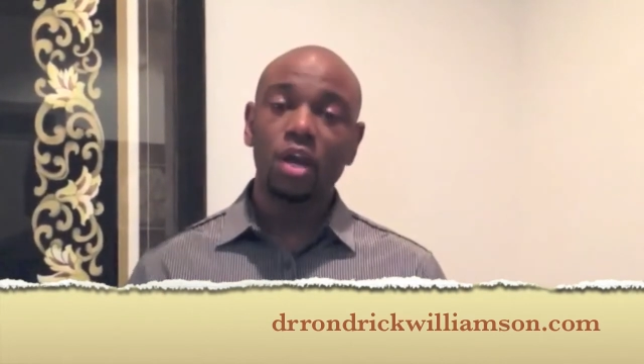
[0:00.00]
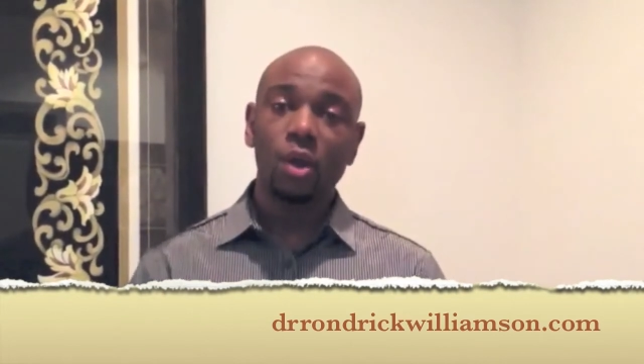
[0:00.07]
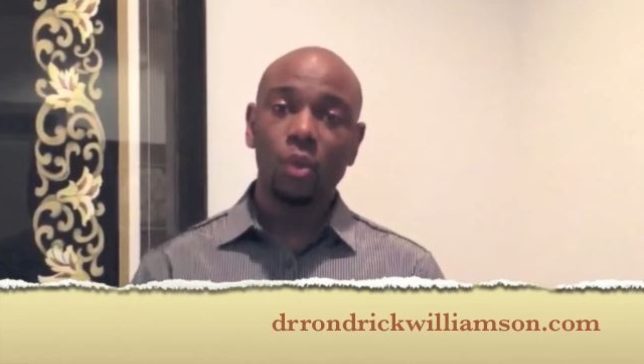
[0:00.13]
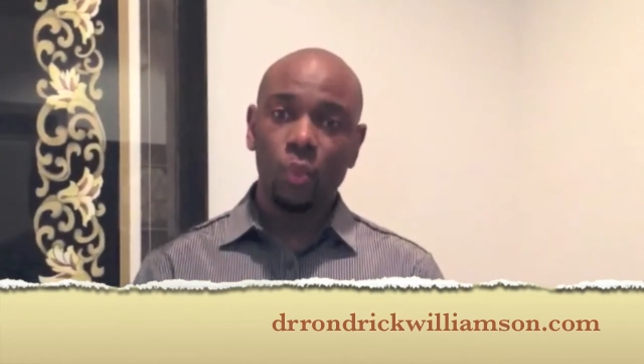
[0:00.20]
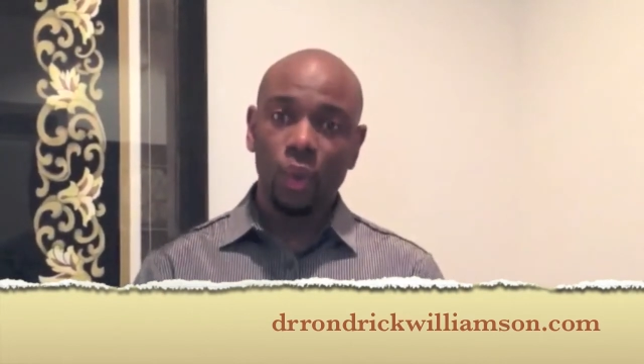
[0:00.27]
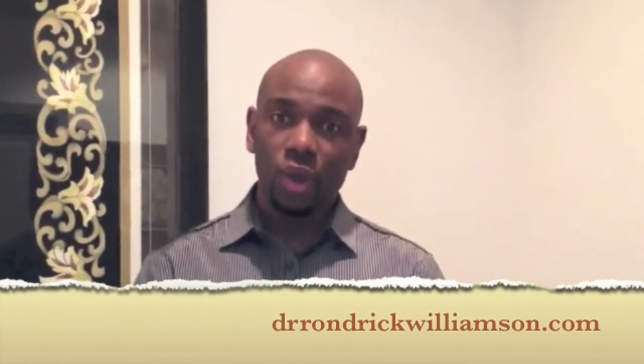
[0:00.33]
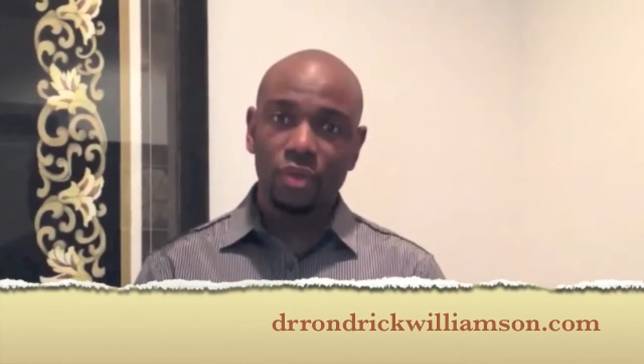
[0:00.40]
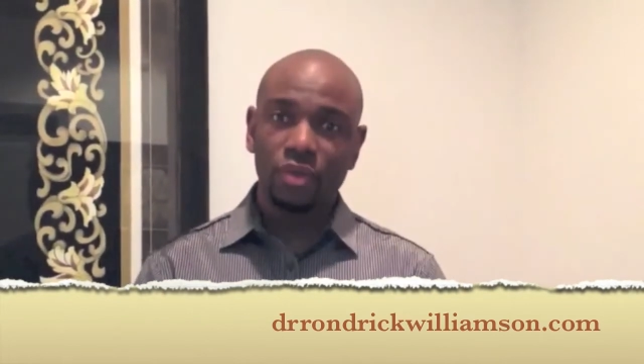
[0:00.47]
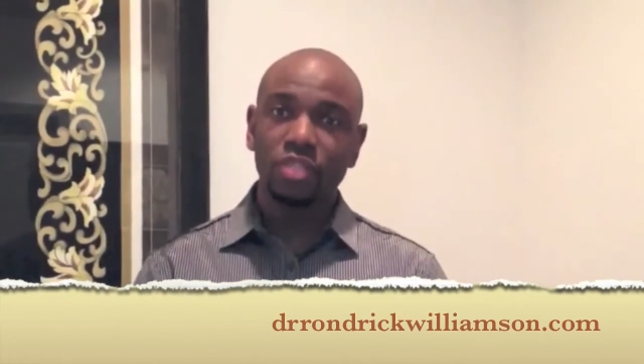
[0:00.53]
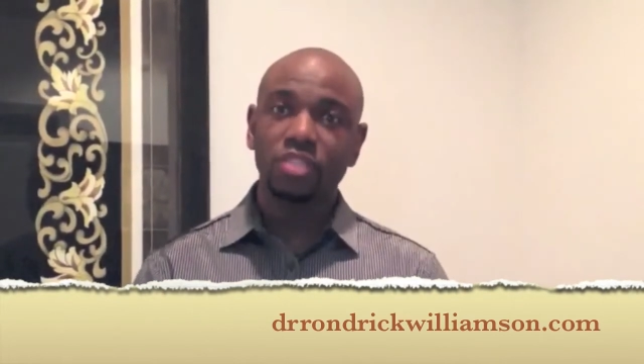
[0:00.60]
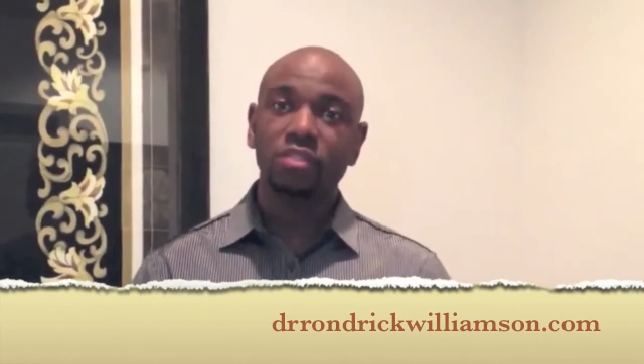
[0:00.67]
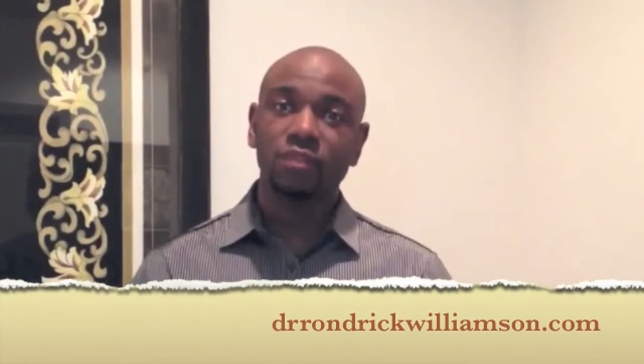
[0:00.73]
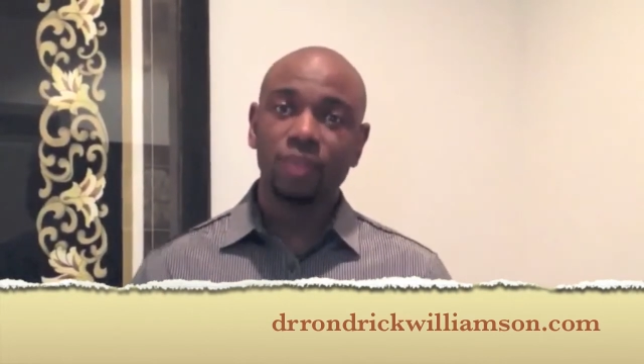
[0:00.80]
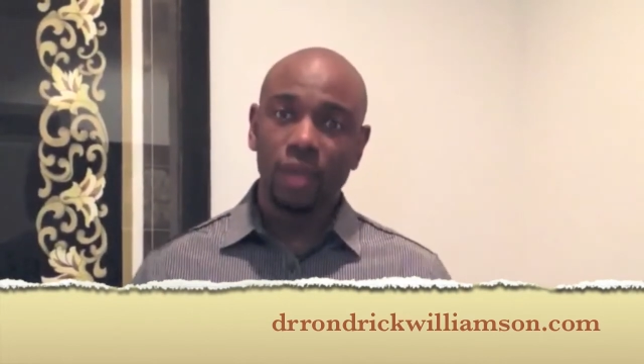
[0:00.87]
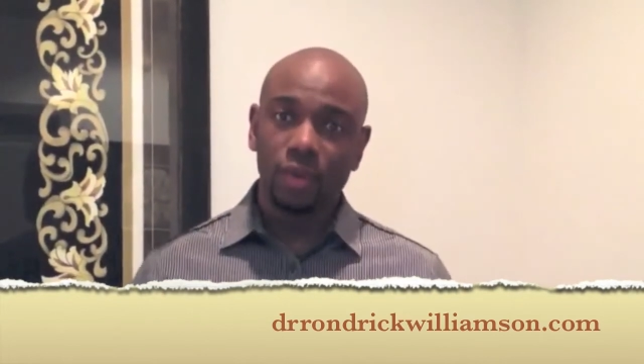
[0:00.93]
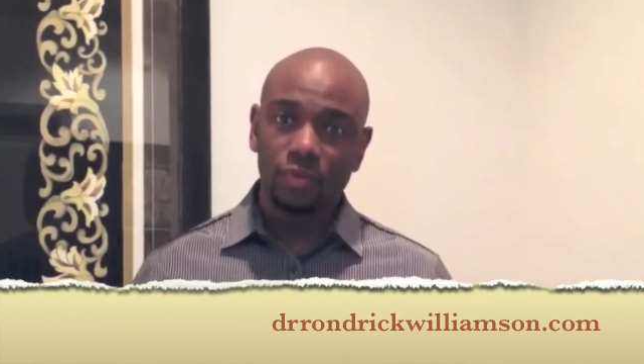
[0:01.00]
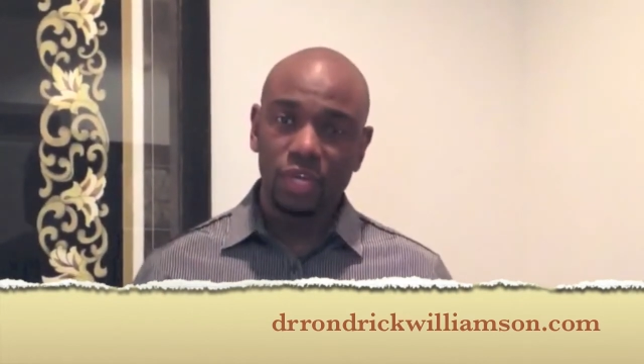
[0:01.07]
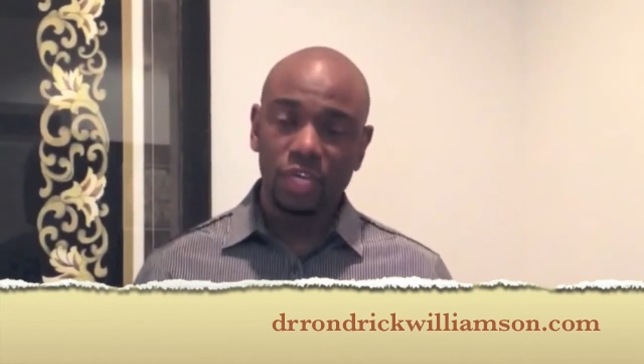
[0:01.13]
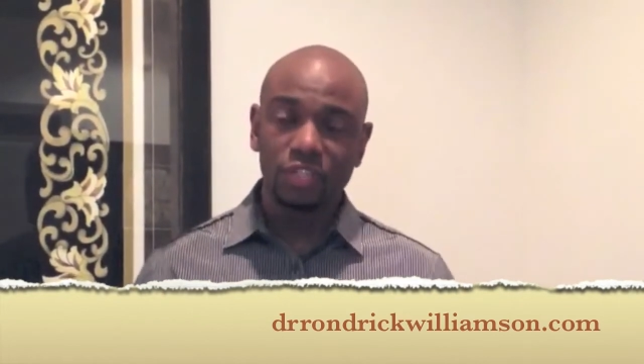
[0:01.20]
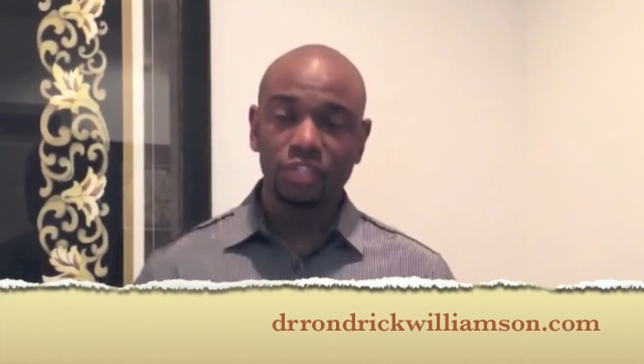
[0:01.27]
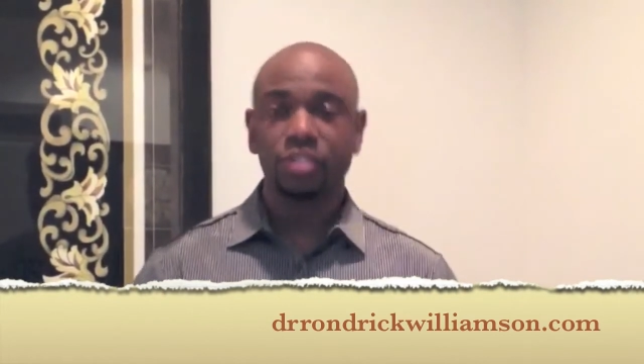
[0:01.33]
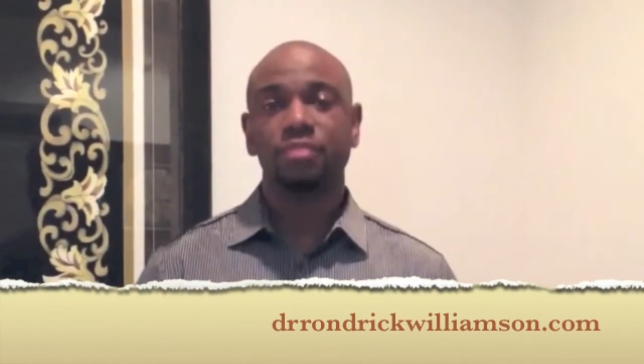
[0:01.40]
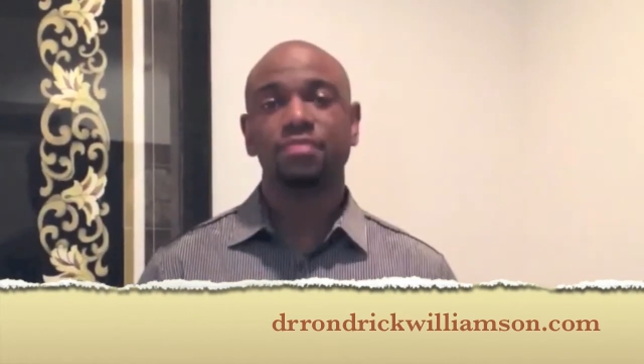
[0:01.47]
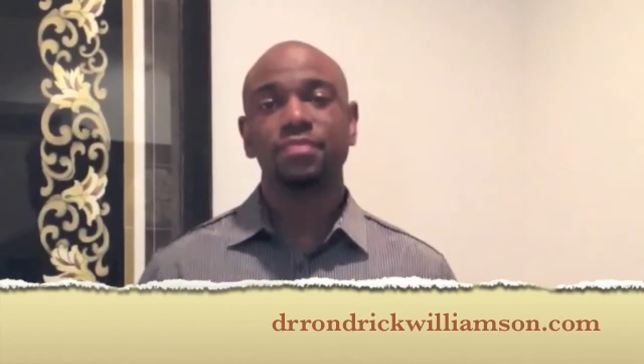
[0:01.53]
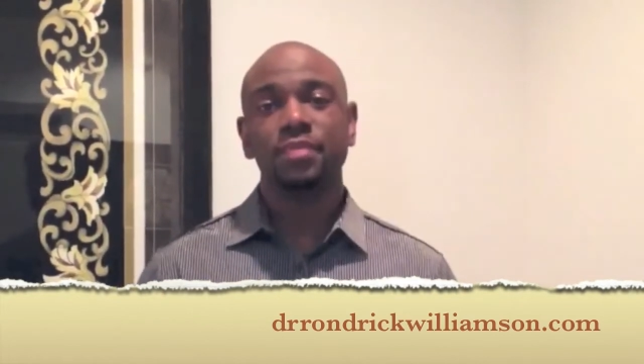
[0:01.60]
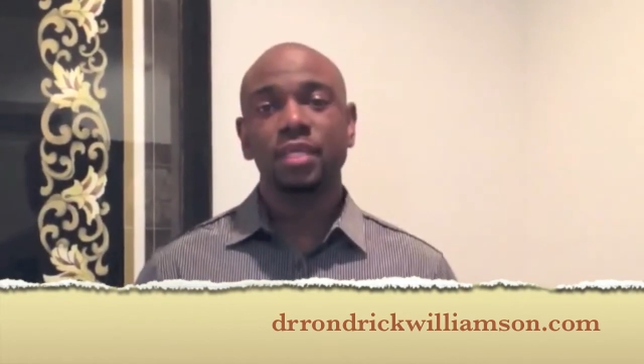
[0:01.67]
Awareness Foundation,